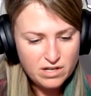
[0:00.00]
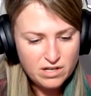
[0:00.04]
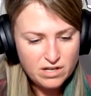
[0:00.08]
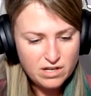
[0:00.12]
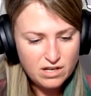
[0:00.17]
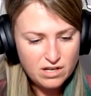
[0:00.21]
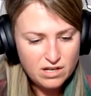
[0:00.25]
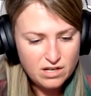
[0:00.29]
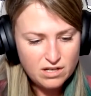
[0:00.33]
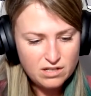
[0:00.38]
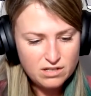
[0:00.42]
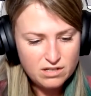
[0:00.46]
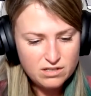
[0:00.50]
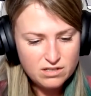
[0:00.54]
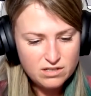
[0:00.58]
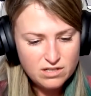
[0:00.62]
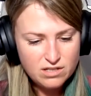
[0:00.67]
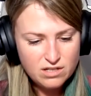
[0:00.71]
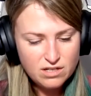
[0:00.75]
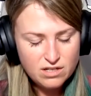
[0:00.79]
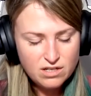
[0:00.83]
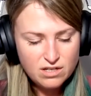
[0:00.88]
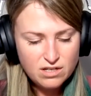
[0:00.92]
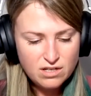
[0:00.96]
and
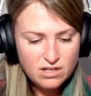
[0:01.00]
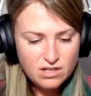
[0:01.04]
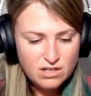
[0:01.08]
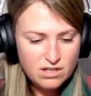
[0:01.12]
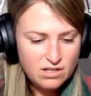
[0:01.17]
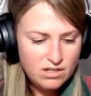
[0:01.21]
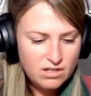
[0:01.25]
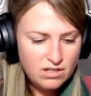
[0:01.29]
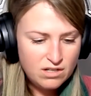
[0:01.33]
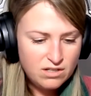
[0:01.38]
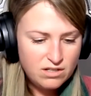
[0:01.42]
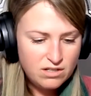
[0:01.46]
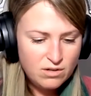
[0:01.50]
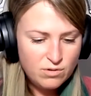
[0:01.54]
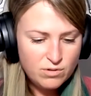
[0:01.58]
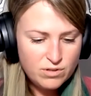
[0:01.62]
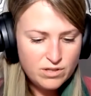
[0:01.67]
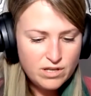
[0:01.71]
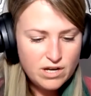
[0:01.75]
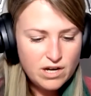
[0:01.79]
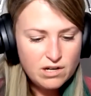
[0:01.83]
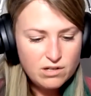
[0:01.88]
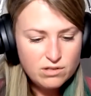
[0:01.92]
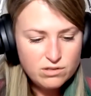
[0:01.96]

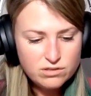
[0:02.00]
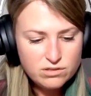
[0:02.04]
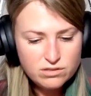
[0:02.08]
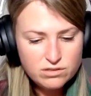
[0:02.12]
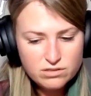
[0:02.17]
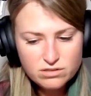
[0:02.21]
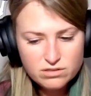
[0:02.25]
without